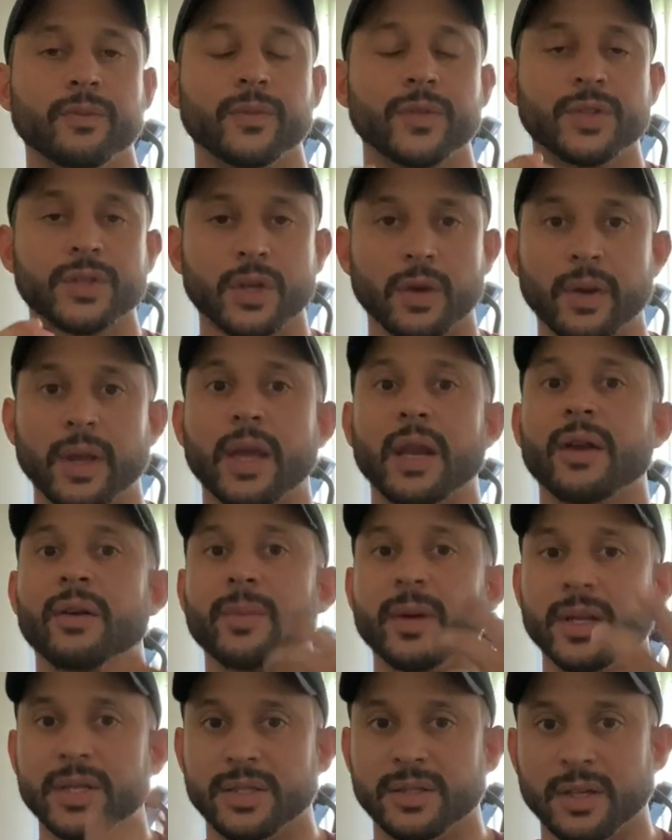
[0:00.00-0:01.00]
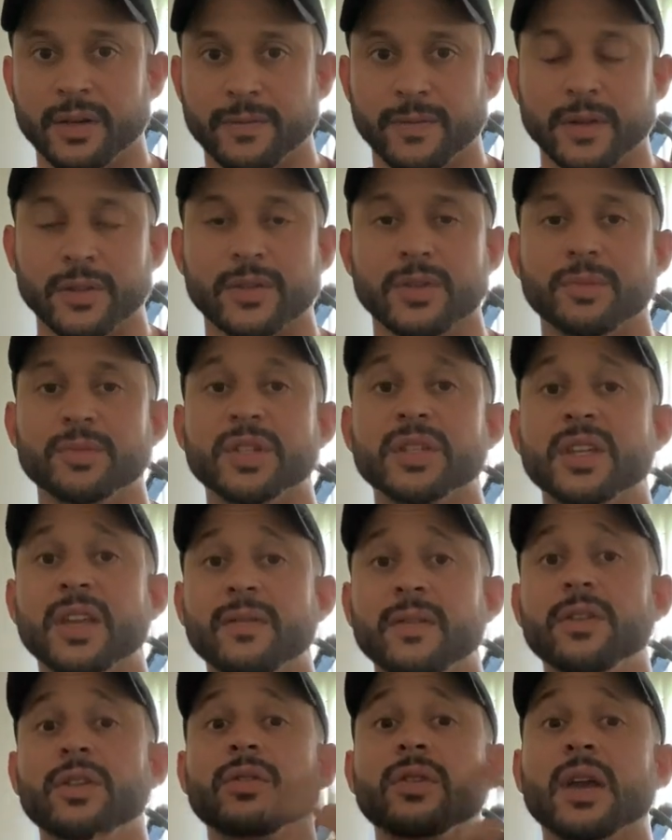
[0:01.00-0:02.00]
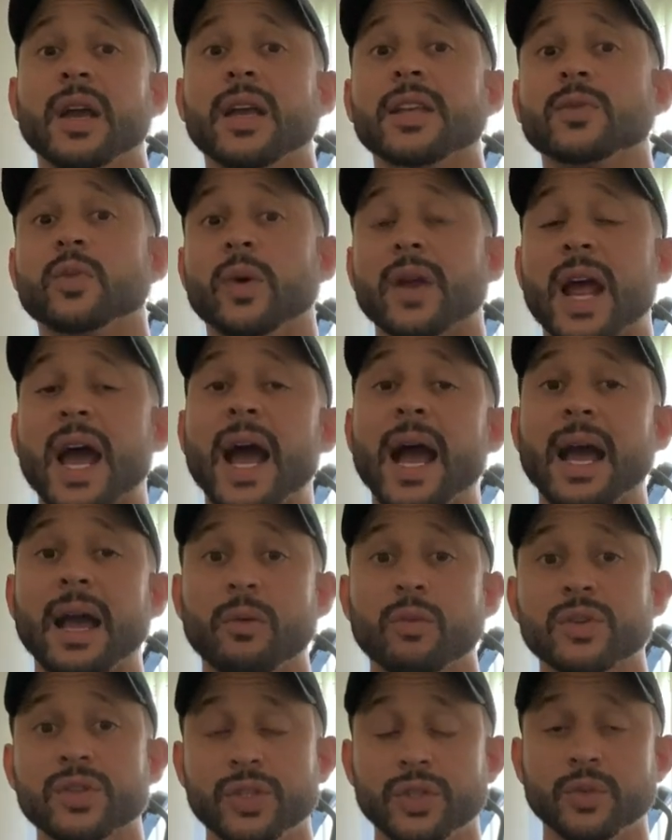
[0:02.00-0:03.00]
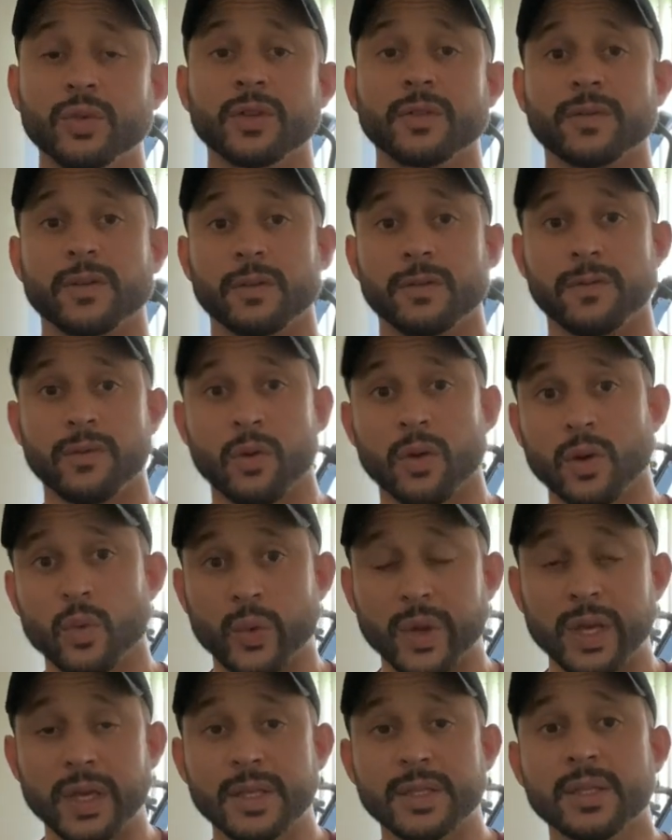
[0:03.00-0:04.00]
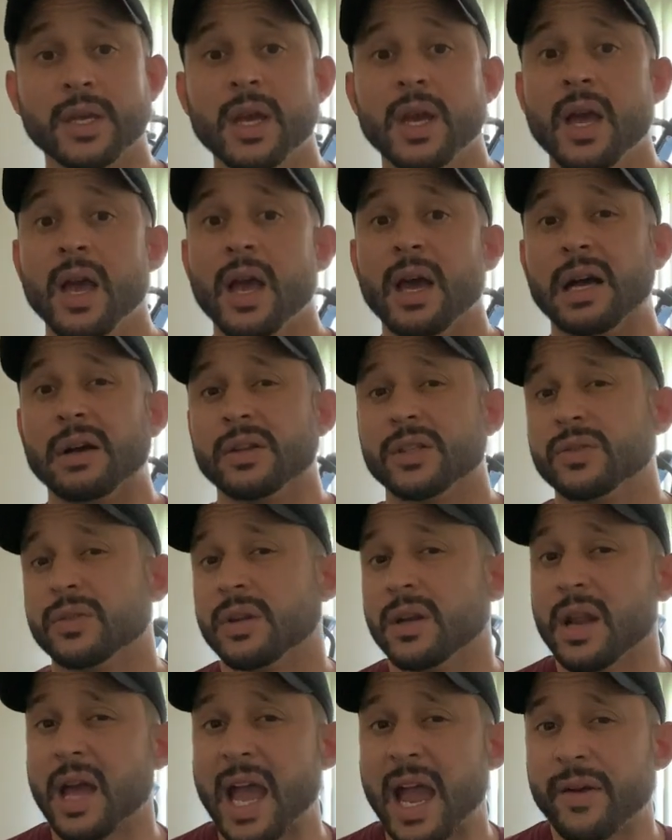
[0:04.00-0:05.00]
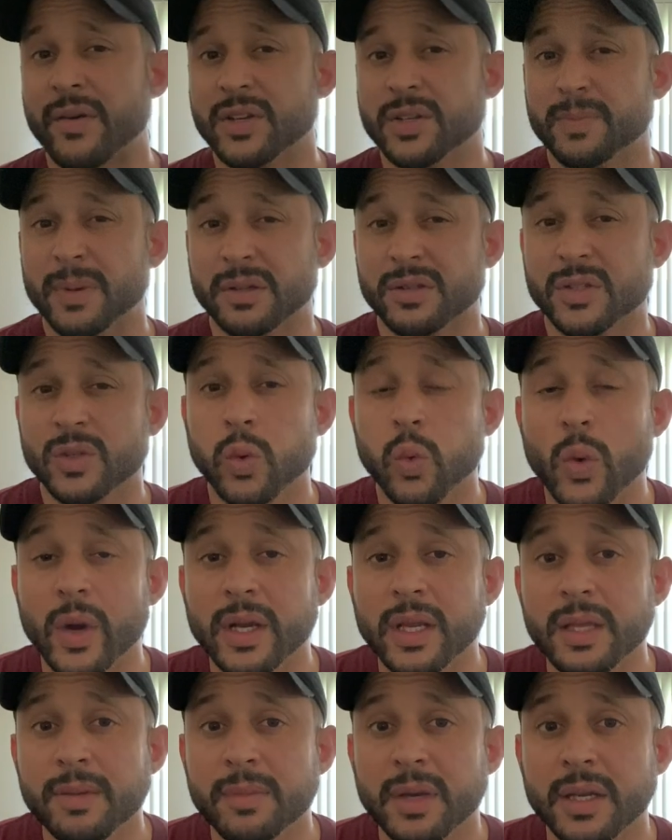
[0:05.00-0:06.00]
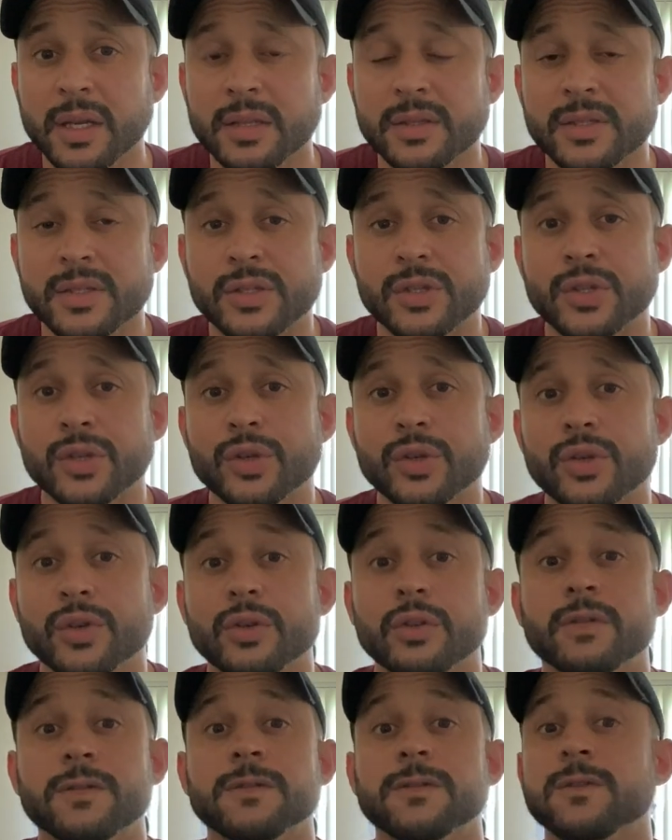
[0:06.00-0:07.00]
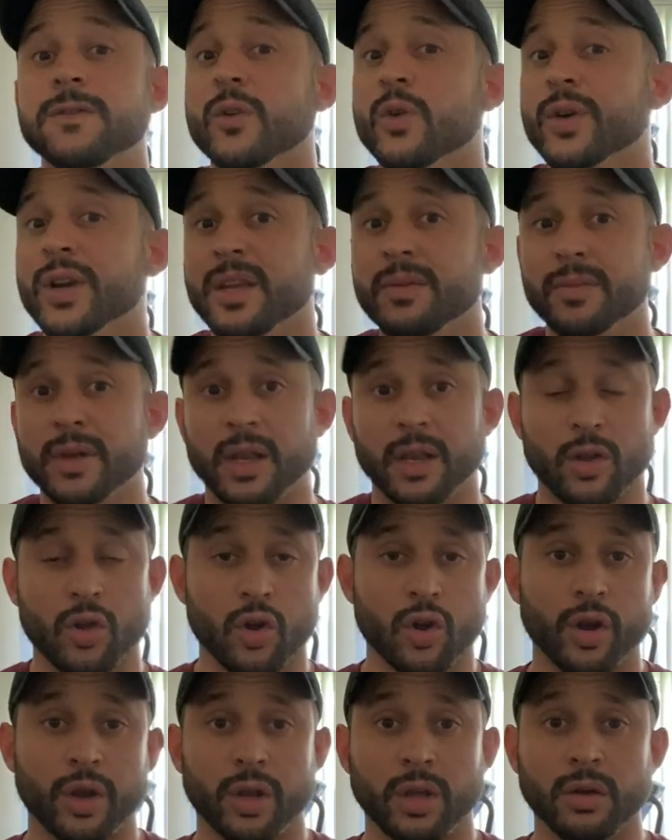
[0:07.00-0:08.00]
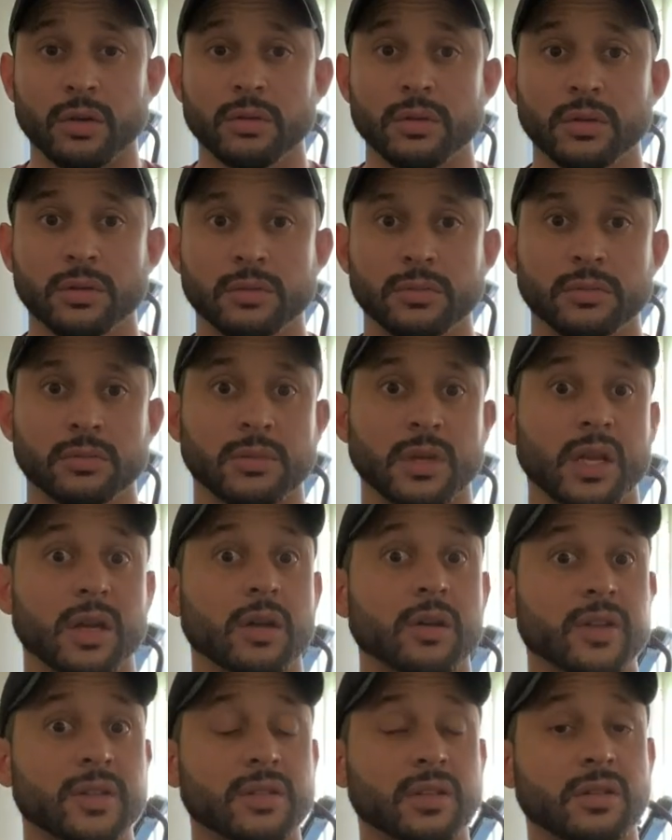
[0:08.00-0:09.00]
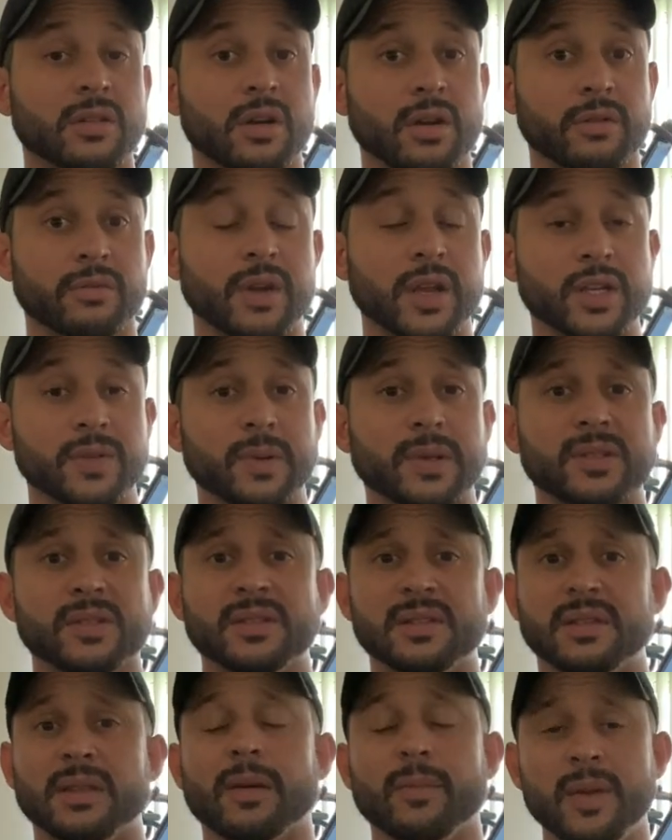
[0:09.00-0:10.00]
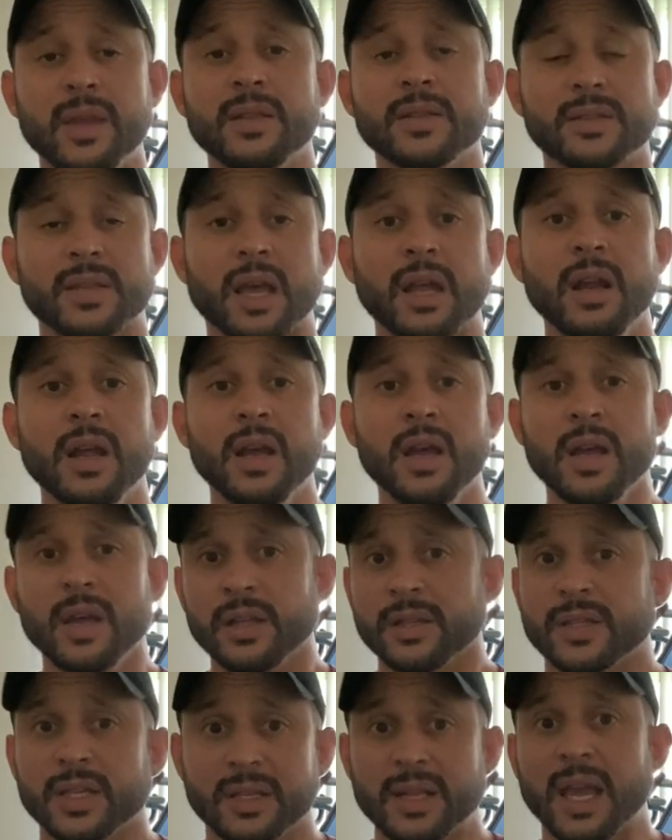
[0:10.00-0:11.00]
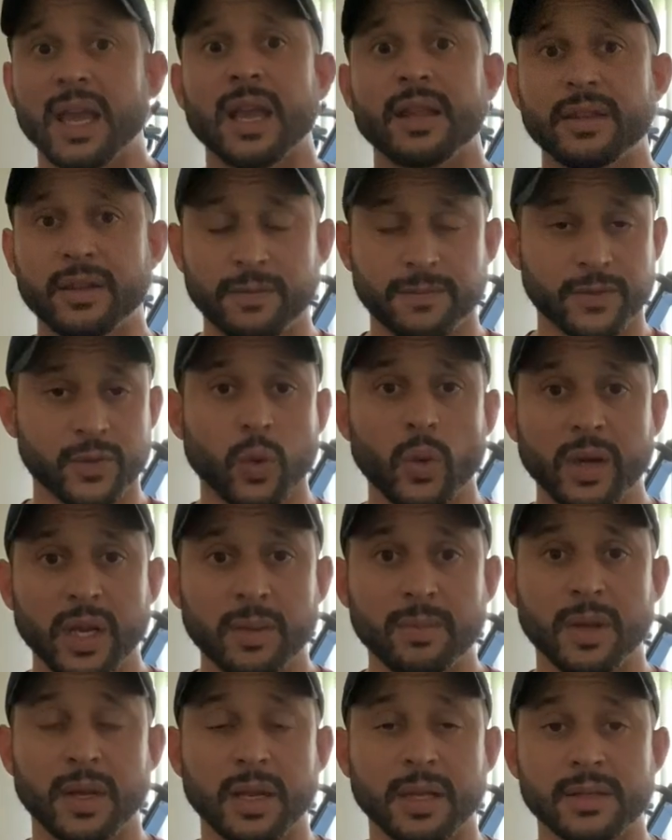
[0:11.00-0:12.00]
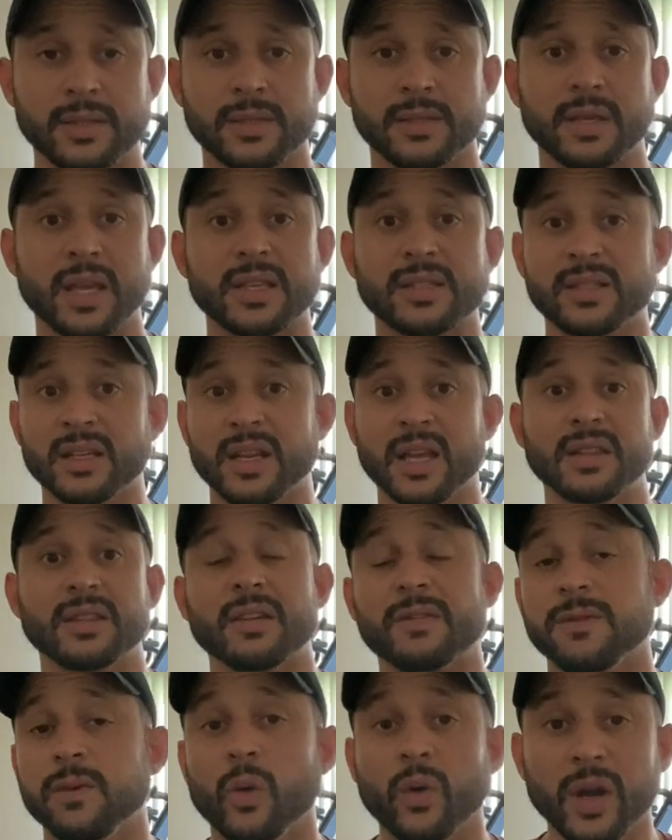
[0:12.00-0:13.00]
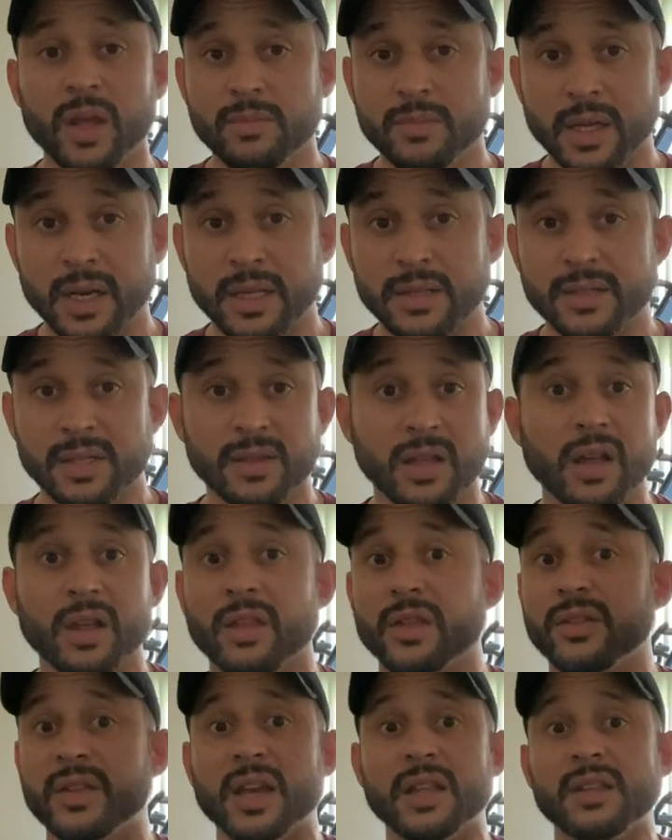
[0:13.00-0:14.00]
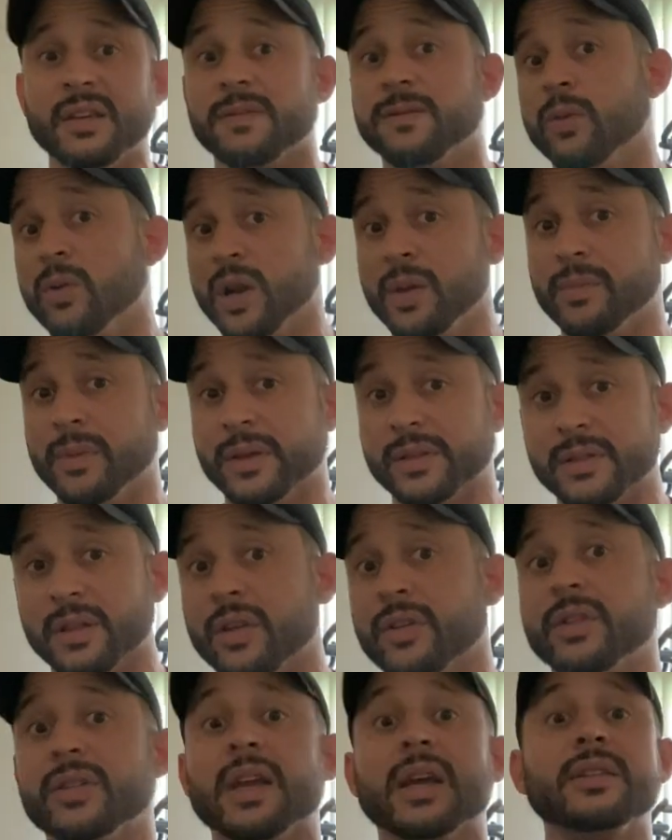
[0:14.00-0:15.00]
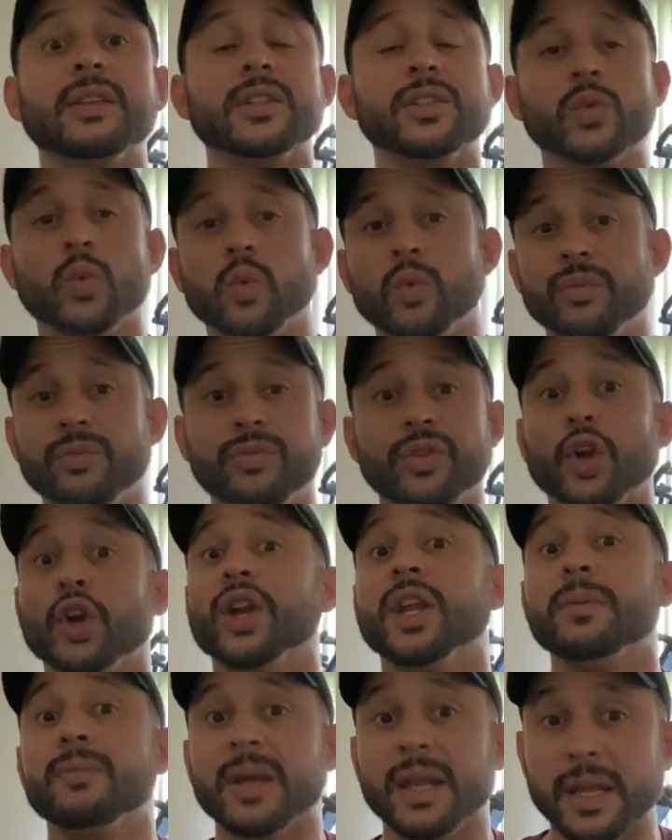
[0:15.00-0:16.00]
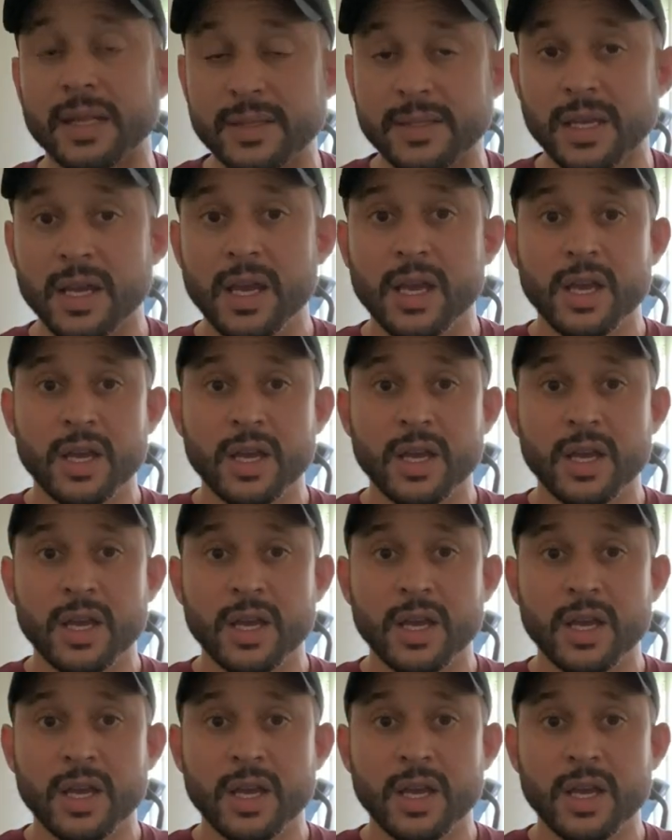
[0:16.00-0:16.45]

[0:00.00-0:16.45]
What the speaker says: So again, everybody's different. So I'm just giving you guys what I was doing for 4 weeks. I was doing an average about 20 minutes to 40 minute cardio. I know that's a long range, but that means that today I did 20 minutes, yesterday I did 40 minutes, the other day I did 40 minutes, the other day I did 30 minutes.